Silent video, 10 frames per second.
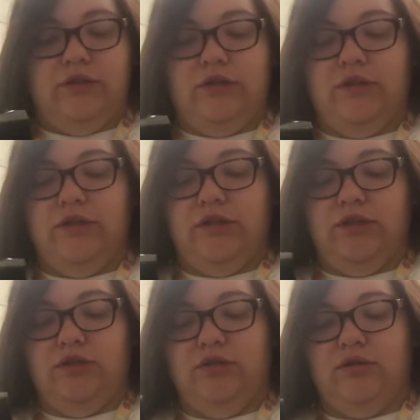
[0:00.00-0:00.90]
And
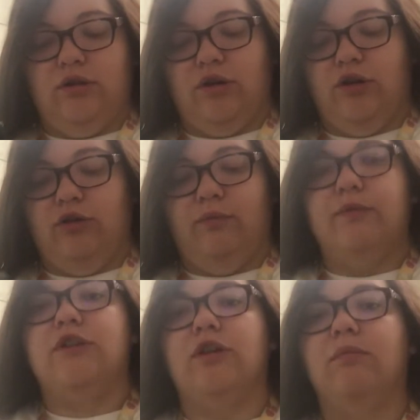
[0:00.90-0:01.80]
then, oh,
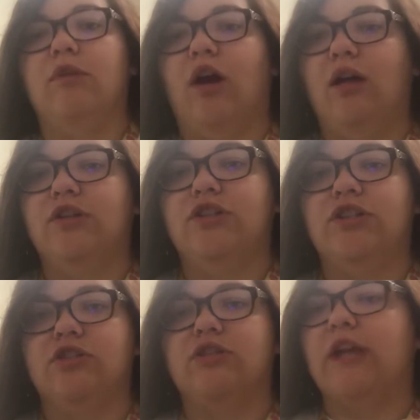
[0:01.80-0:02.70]
some college
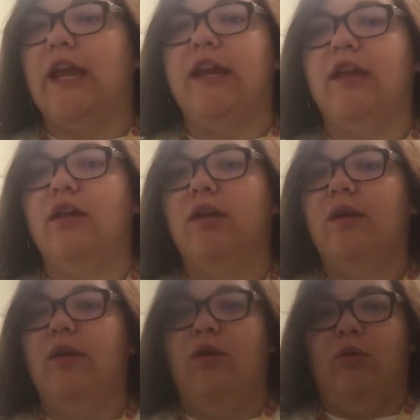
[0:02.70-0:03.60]
teachers hate it
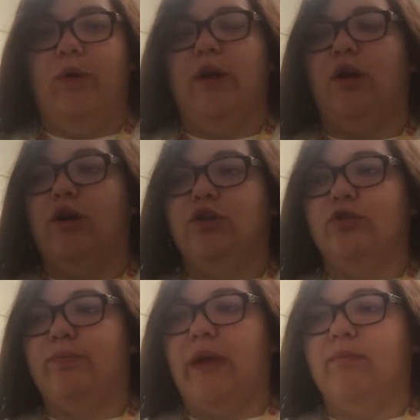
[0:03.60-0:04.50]
when on
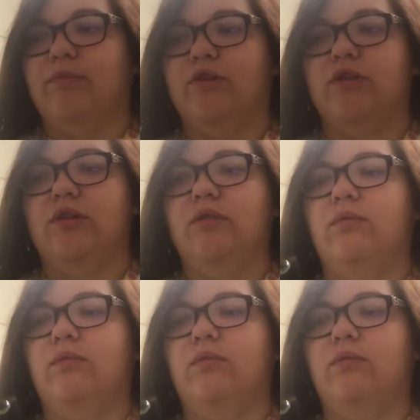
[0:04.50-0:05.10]
your paper,